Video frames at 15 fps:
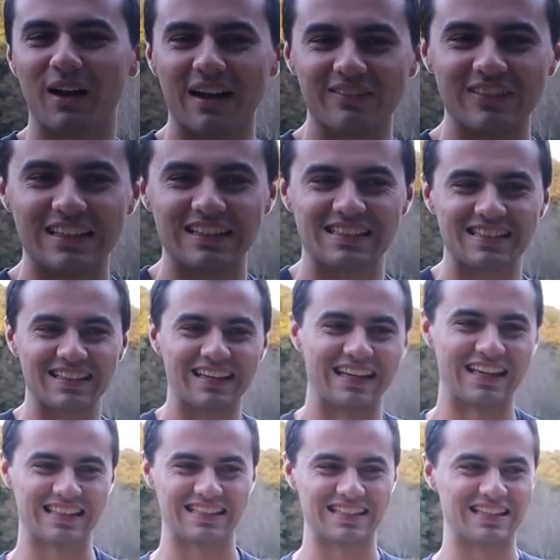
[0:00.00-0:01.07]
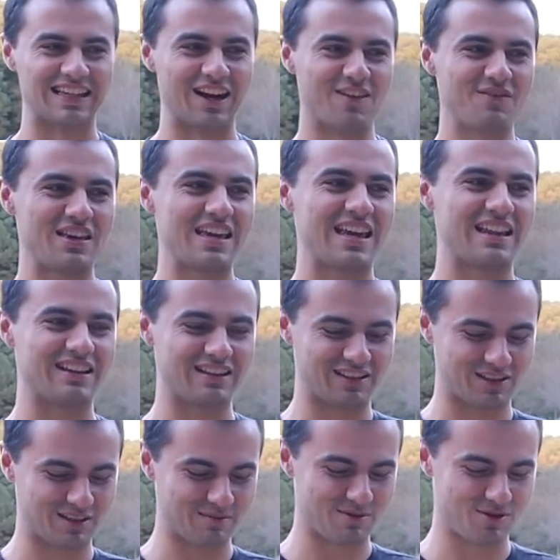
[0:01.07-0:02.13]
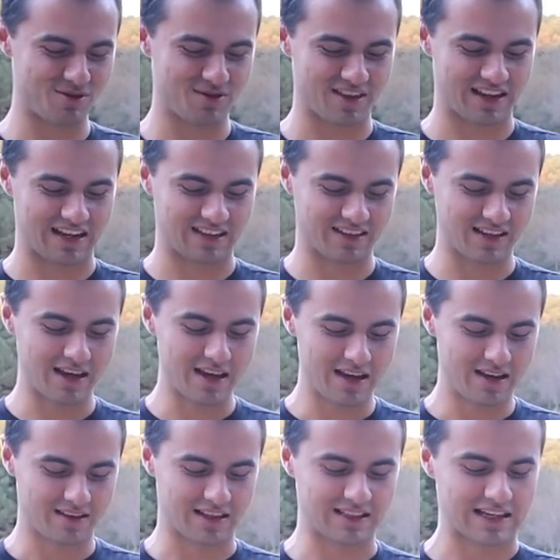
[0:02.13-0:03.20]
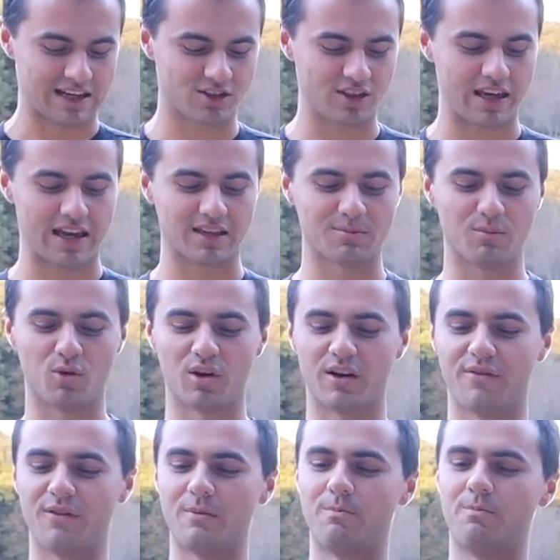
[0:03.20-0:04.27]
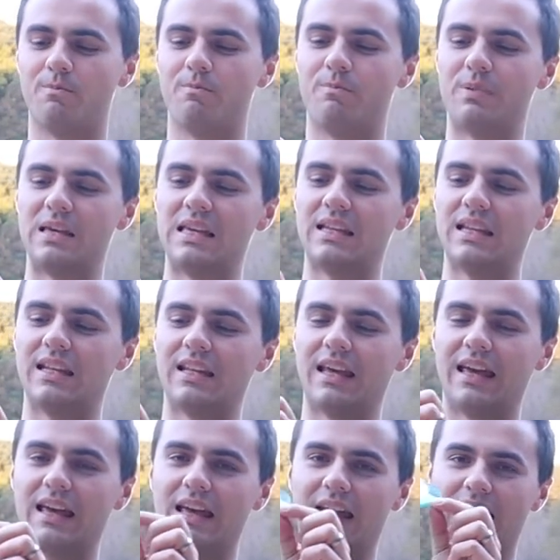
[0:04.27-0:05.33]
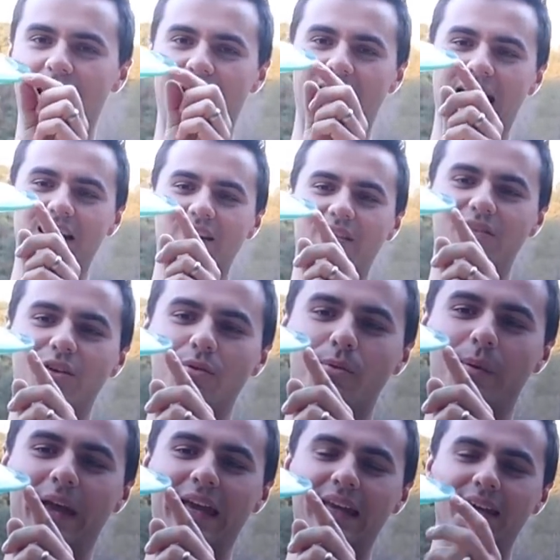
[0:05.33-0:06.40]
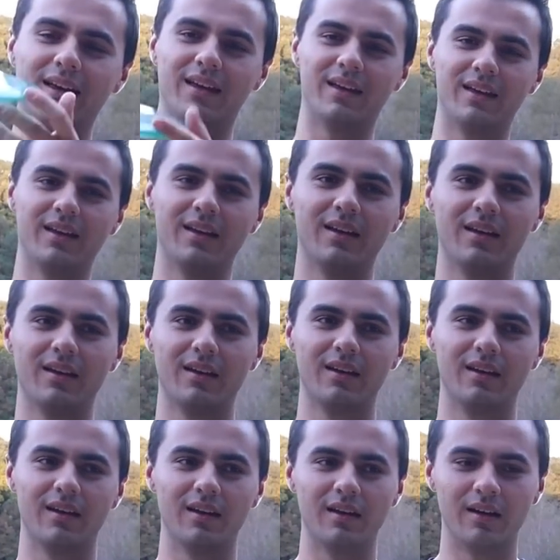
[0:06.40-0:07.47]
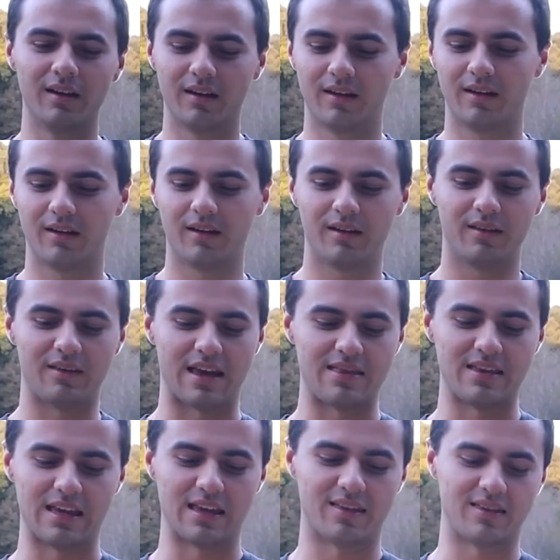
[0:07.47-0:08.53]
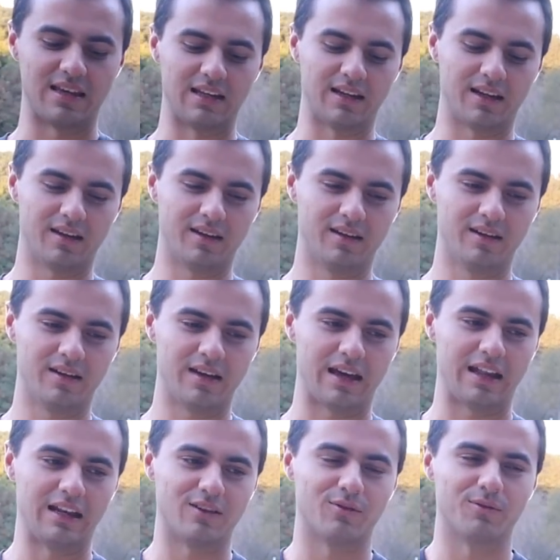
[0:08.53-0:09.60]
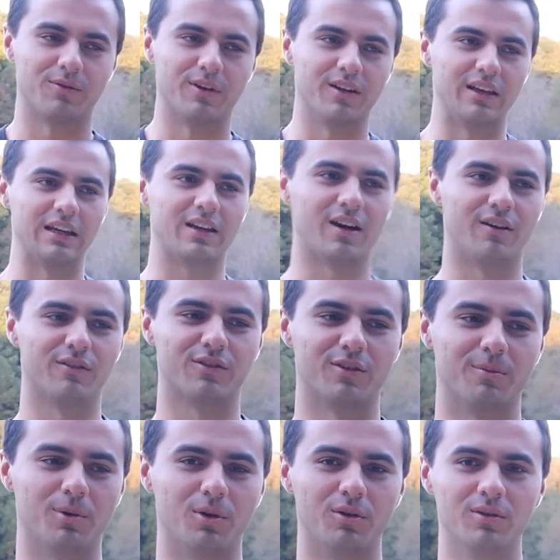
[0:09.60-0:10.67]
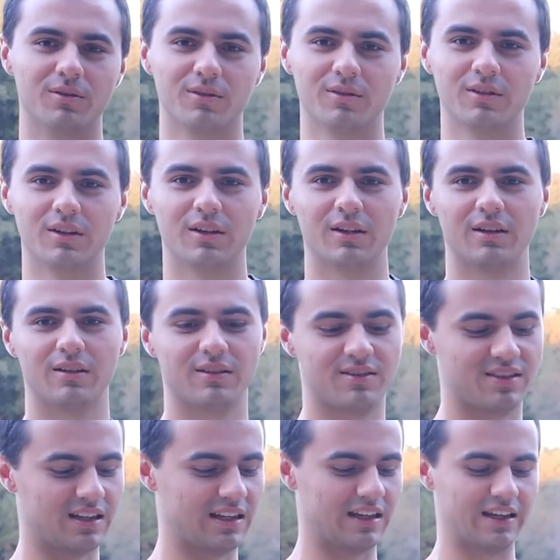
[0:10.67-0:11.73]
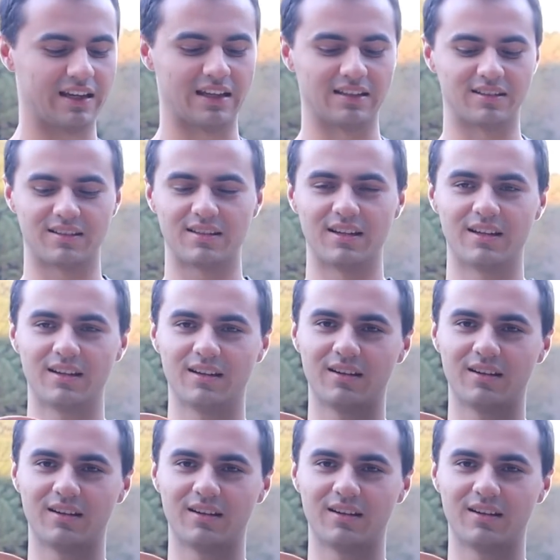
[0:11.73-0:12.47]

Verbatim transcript: obviously. okay. It's gummy and it's smooth and it's. This actually has more of a beaded end of the wing. Okay. Yeah. Than the Athena, and it's really comfortable sitting against